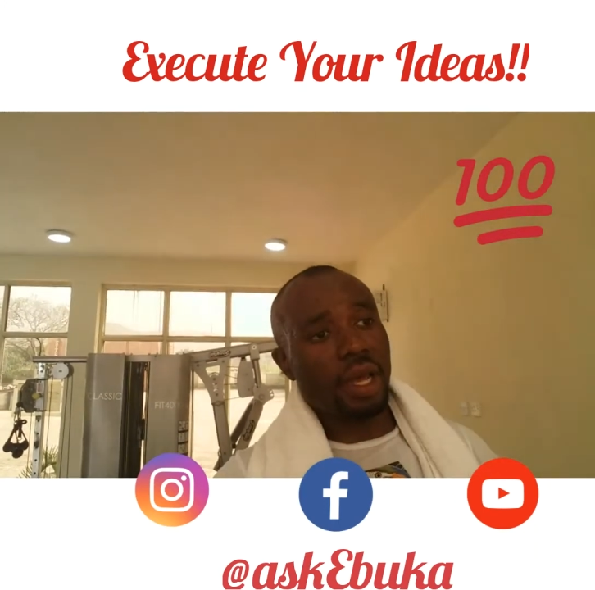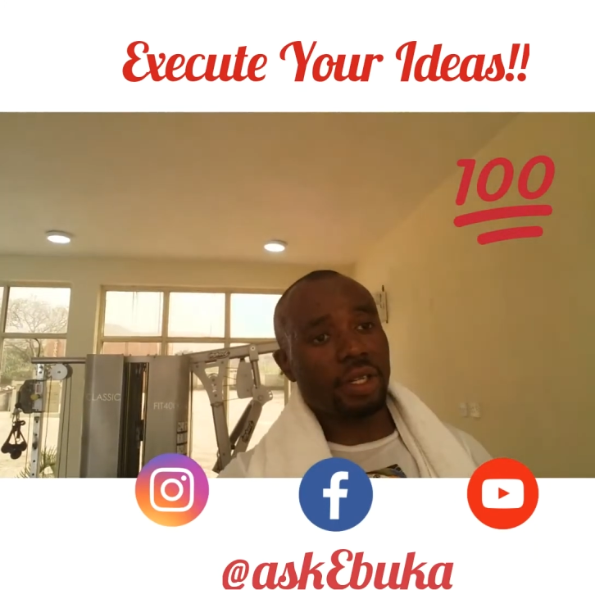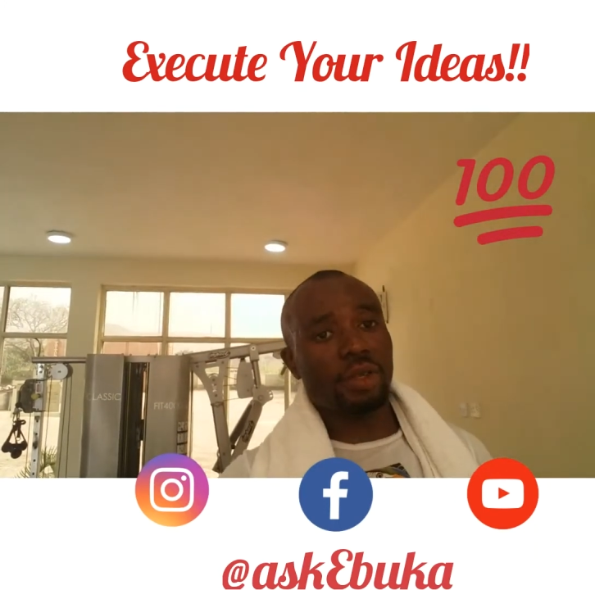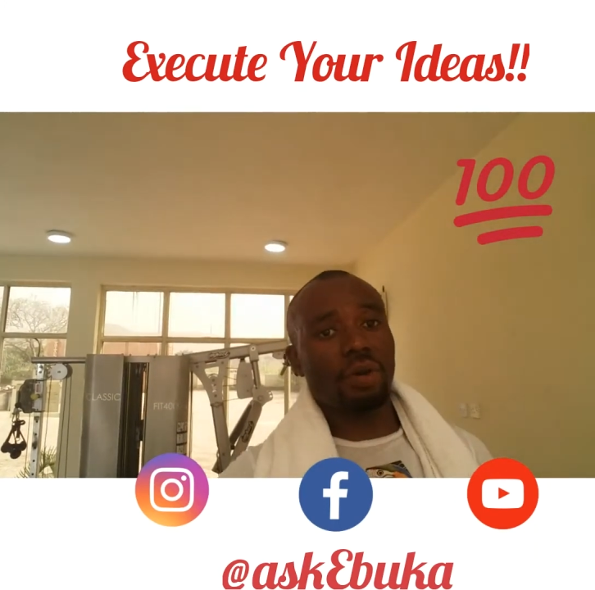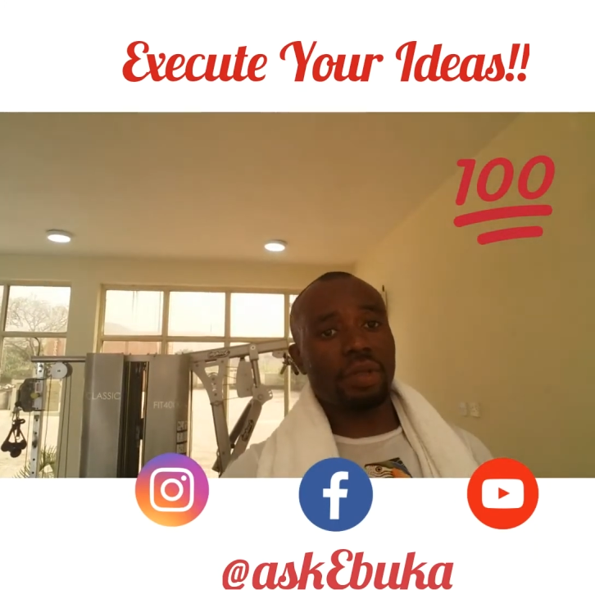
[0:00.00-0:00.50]

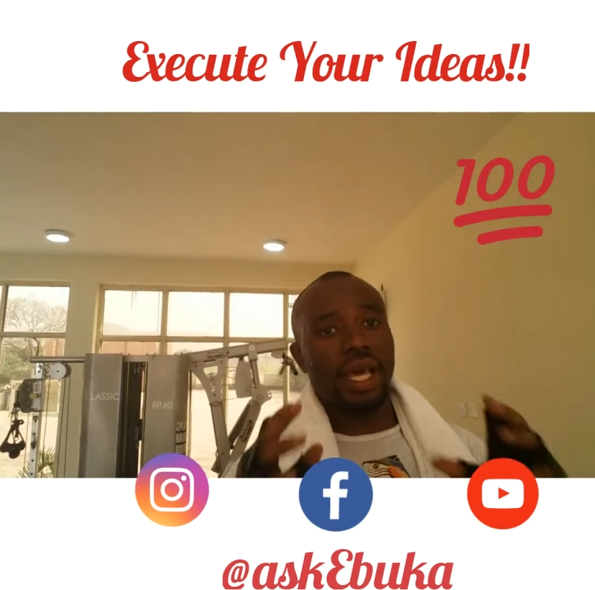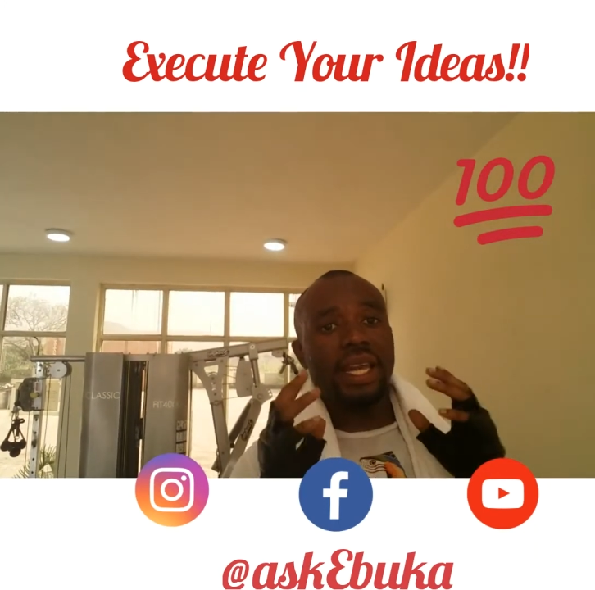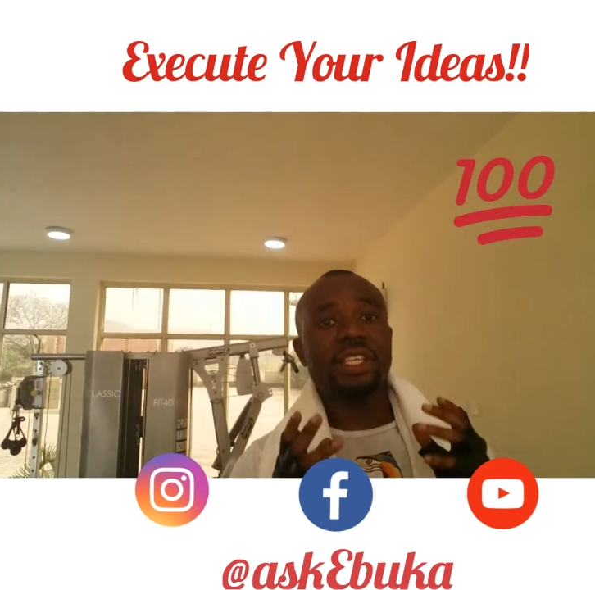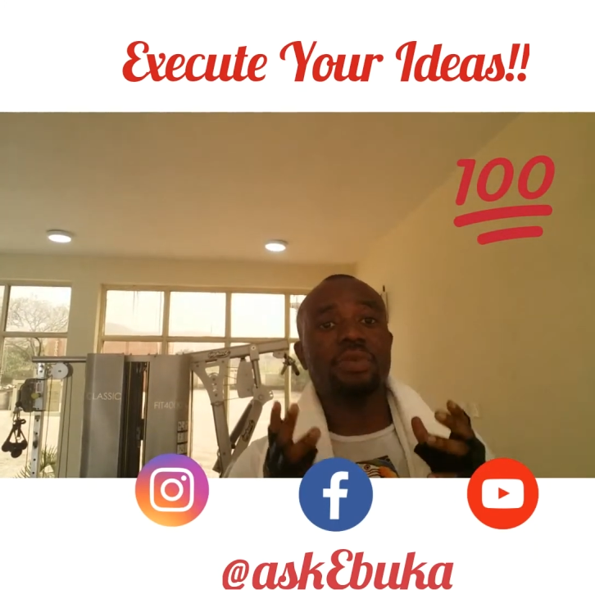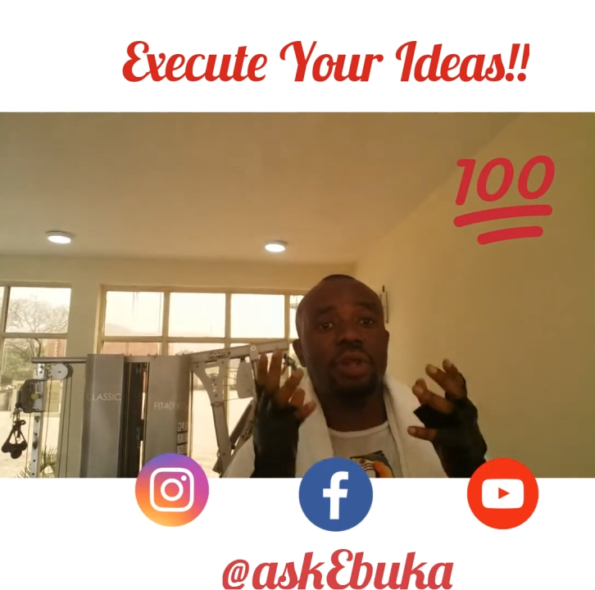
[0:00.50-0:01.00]
And so the
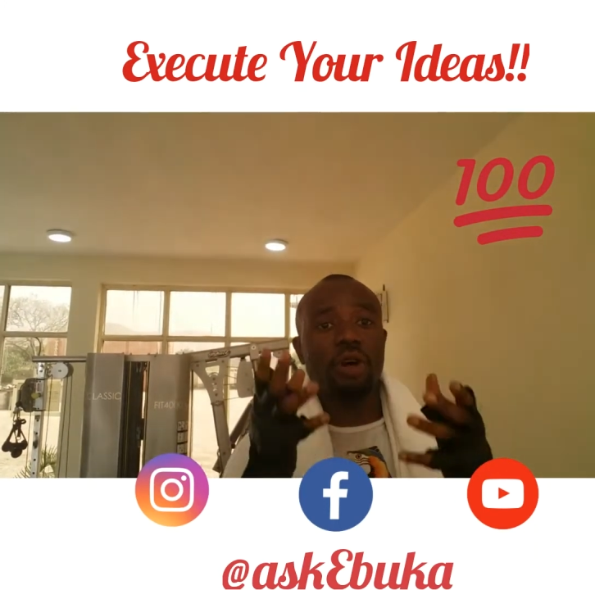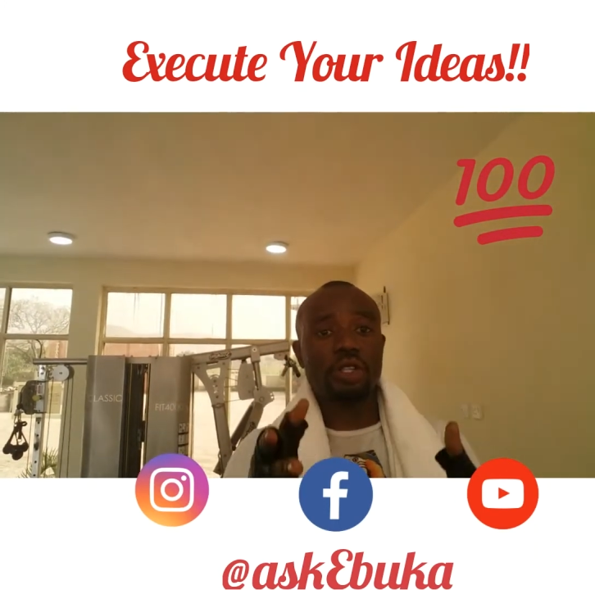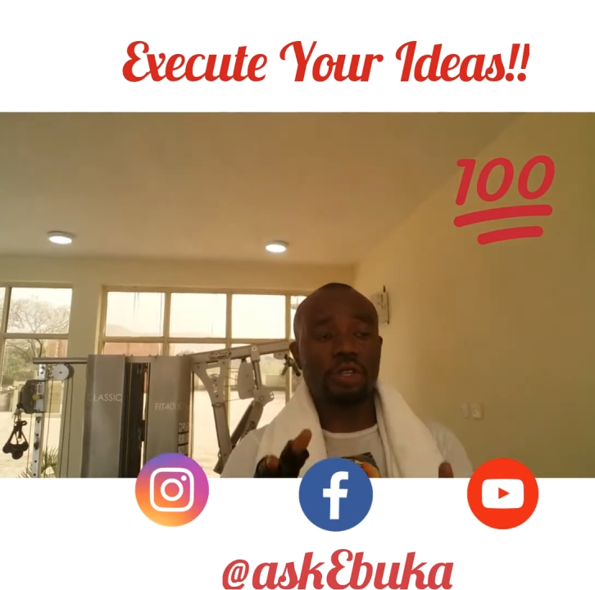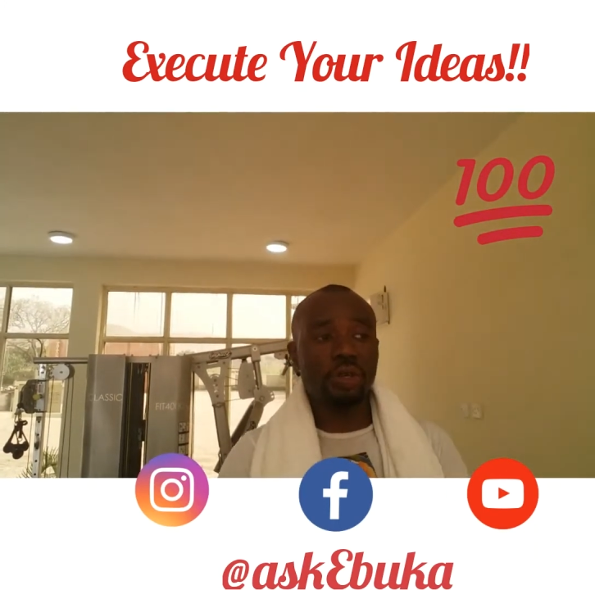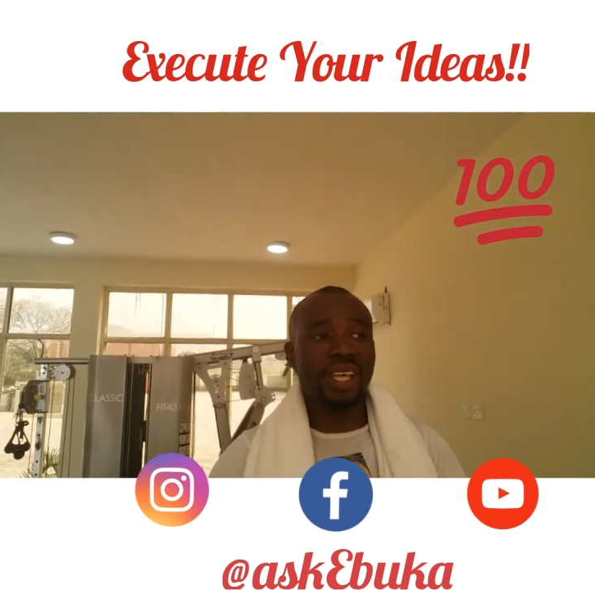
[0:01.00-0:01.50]
ideas don't belong
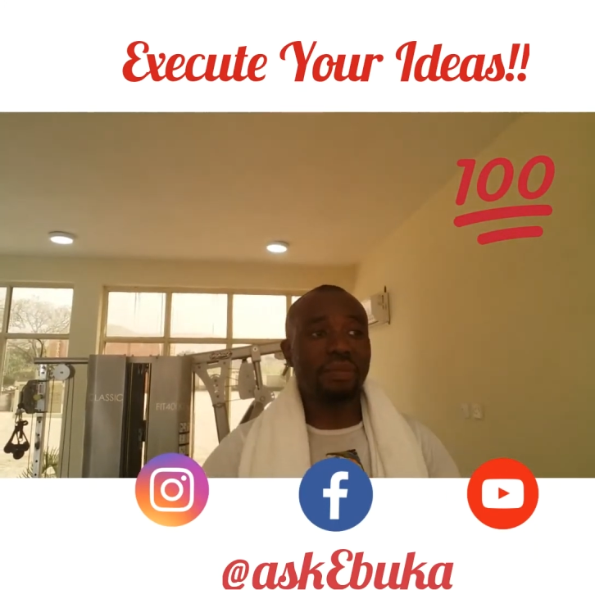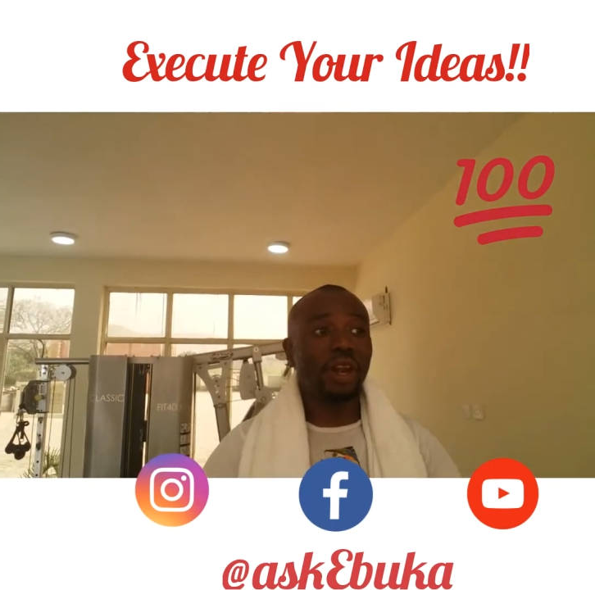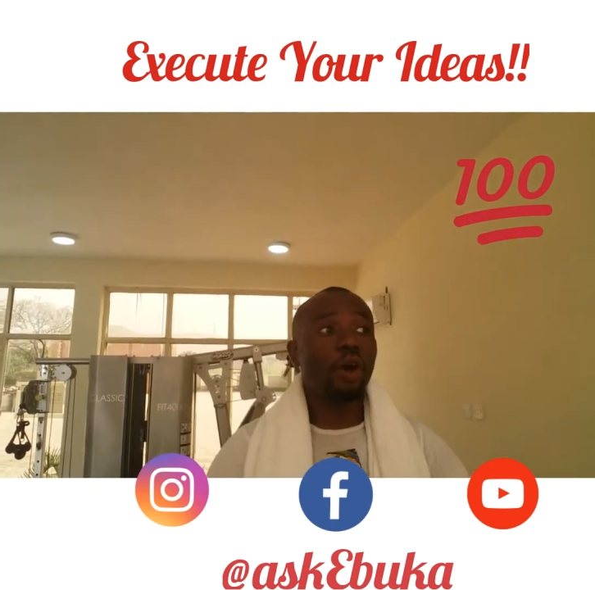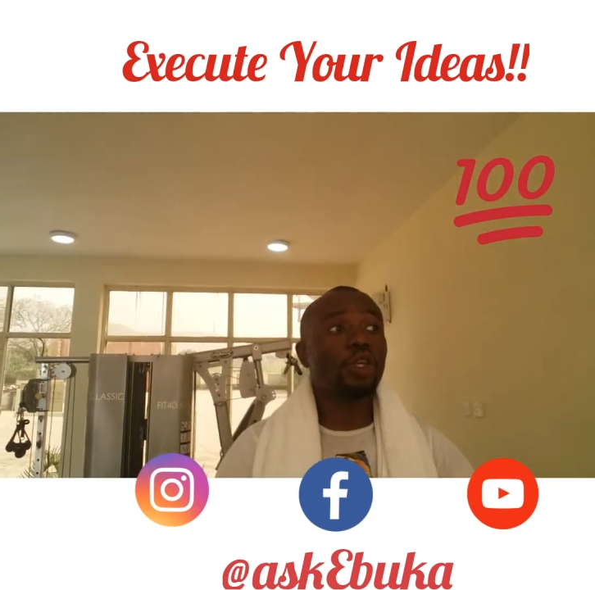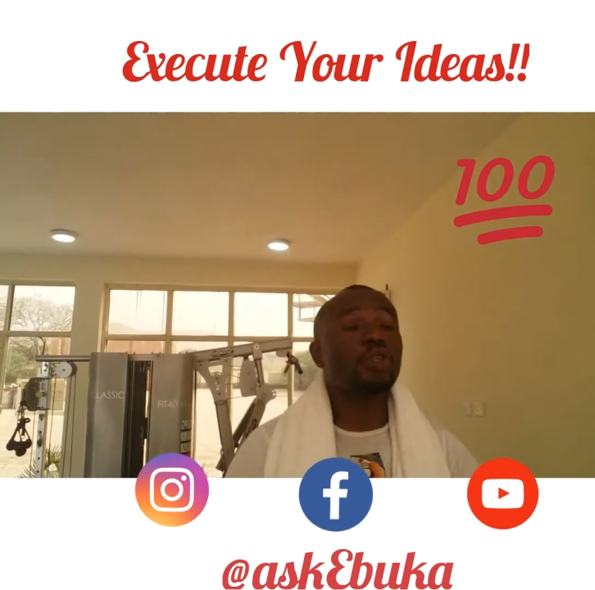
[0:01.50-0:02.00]
to you, they
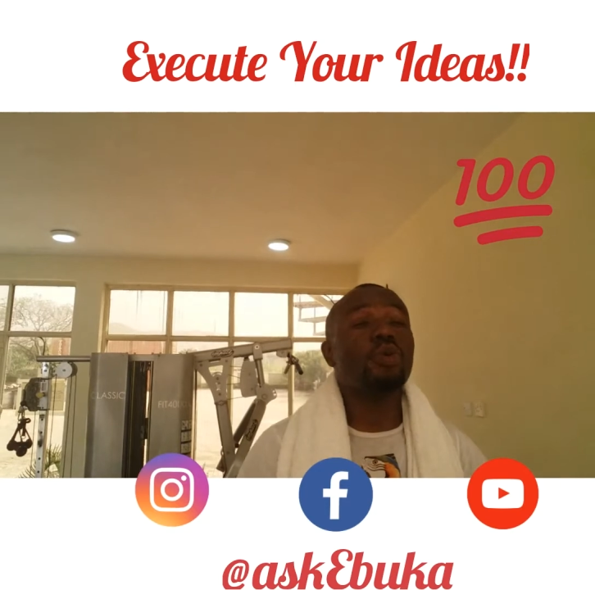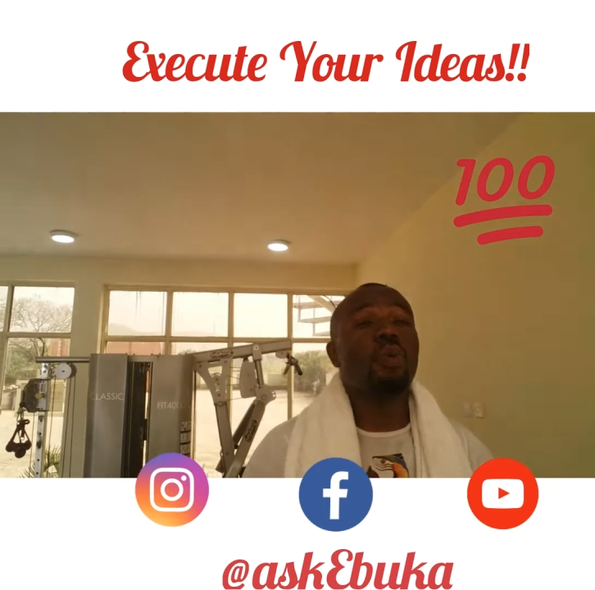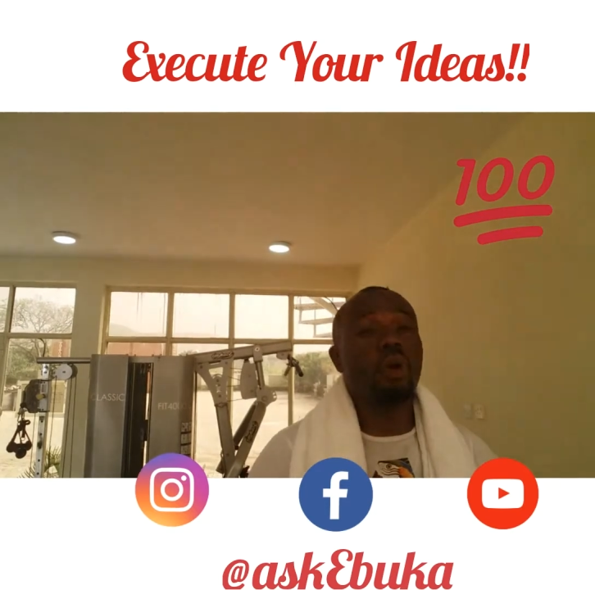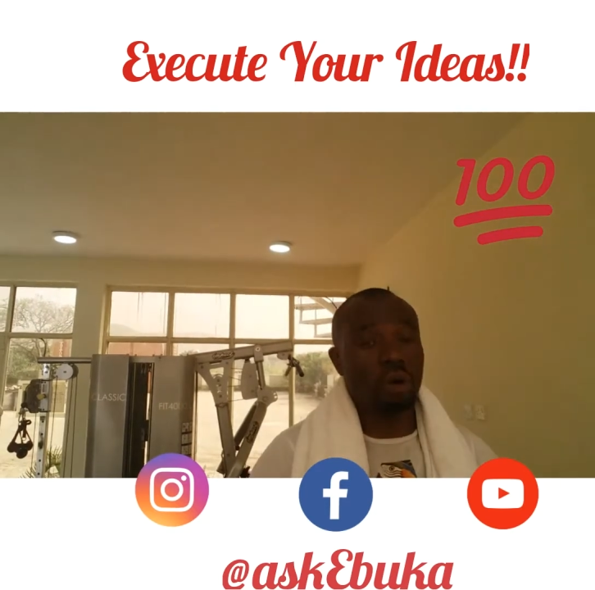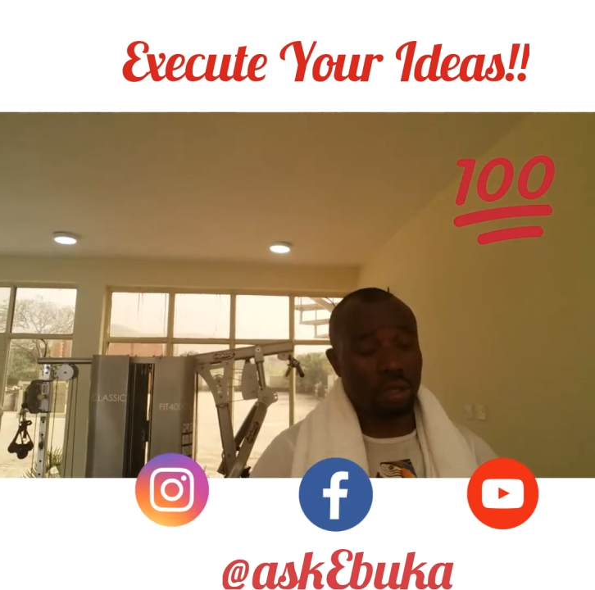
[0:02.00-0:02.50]
belong to
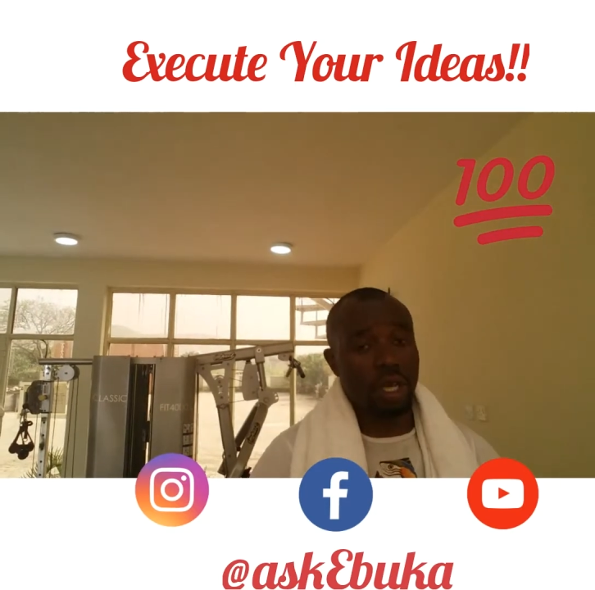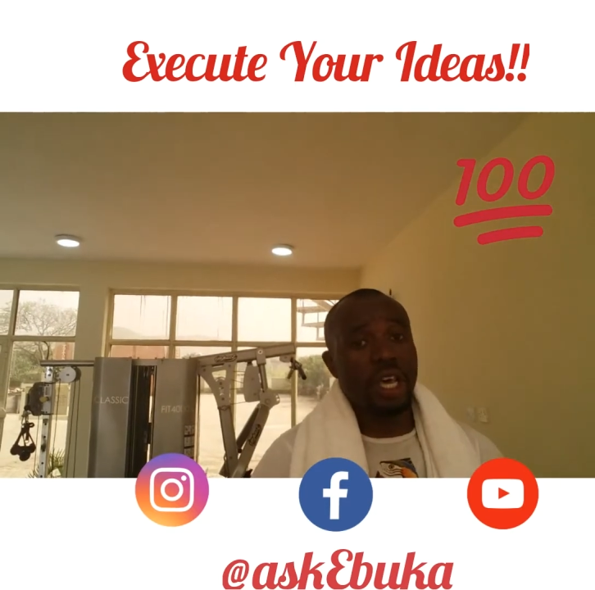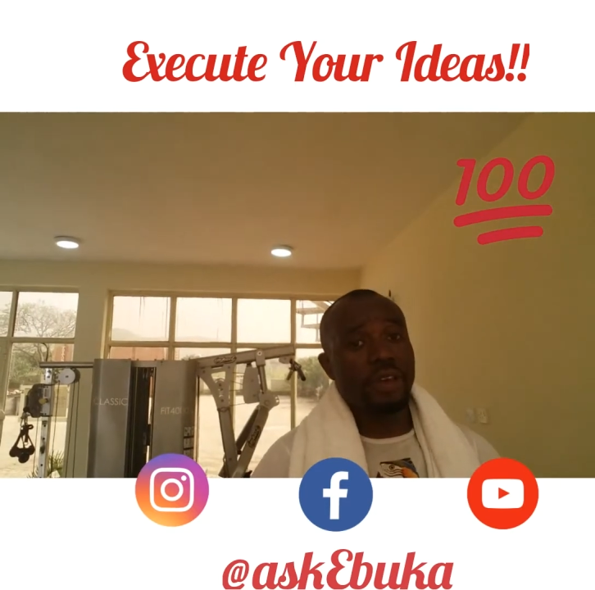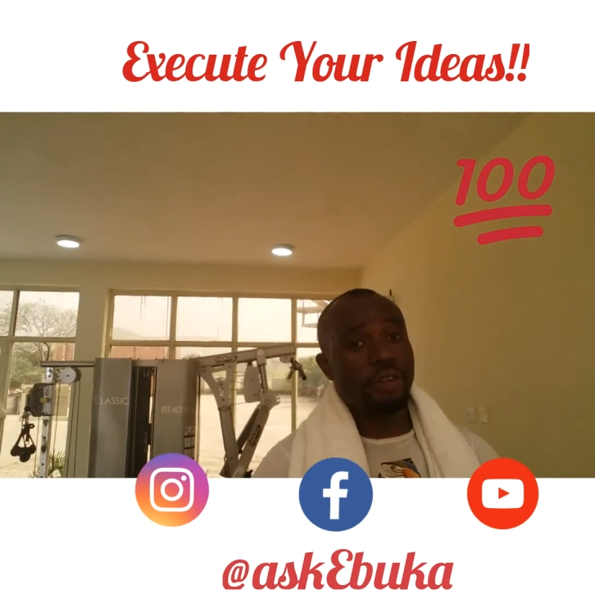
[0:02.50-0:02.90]
the world.